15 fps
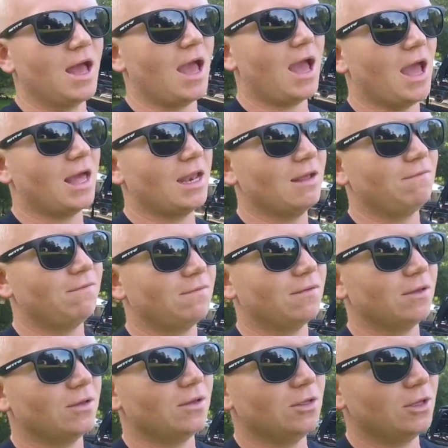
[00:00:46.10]
And if
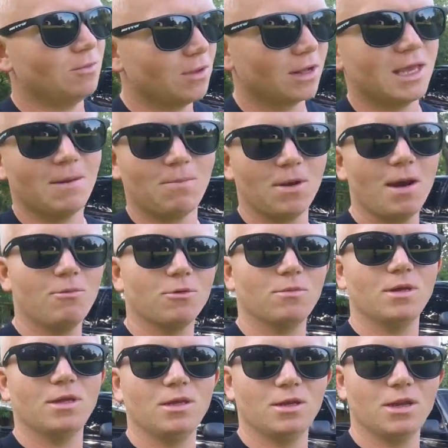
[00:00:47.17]
you've been keeping up with
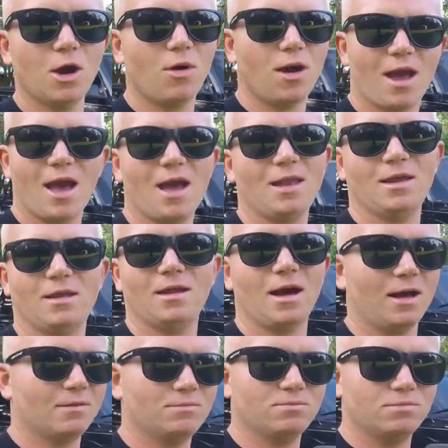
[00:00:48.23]
me, you know I had it.
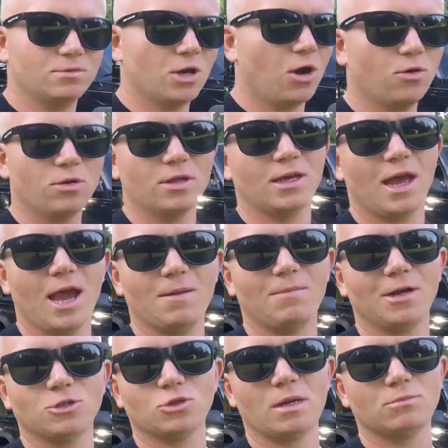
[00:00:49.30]
I totally had
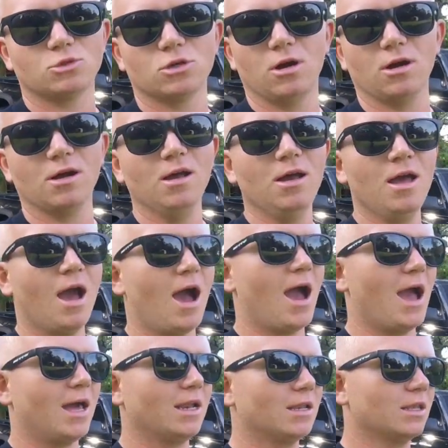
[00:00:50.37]
my dream truck. I
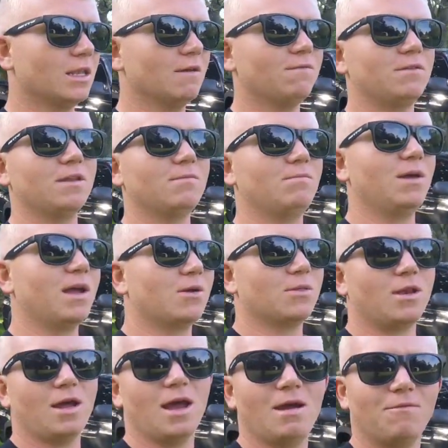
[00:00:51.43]
had it lifted bigger
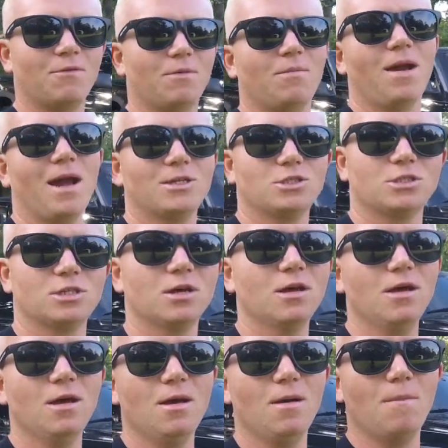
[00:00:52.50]
than I ever imagined.
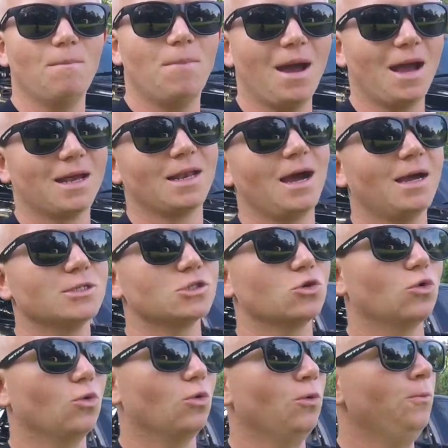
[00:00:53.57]
Back in high
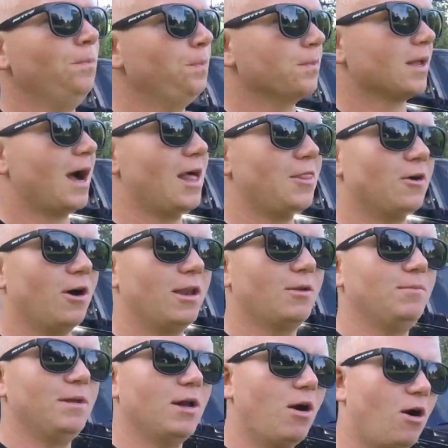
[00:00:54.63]
school, I thought it'd
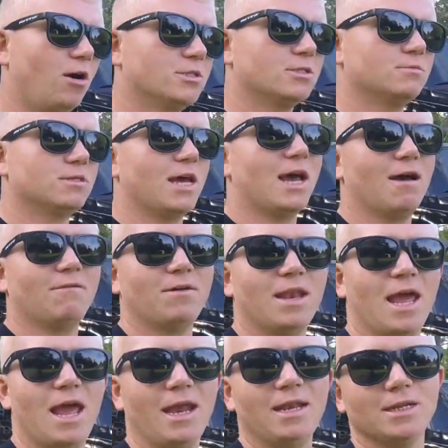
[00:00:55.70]
be awesome to have an
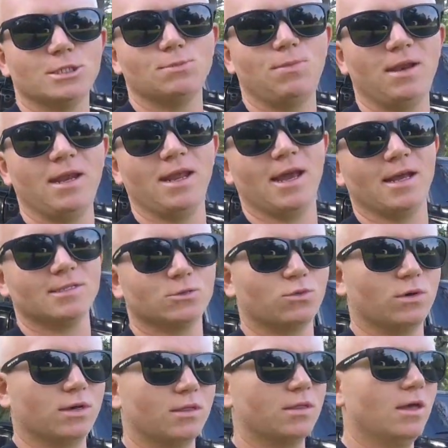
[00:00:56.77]
8-inch BDS
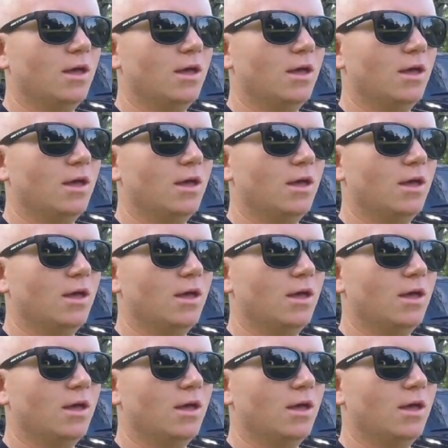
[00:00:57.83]
with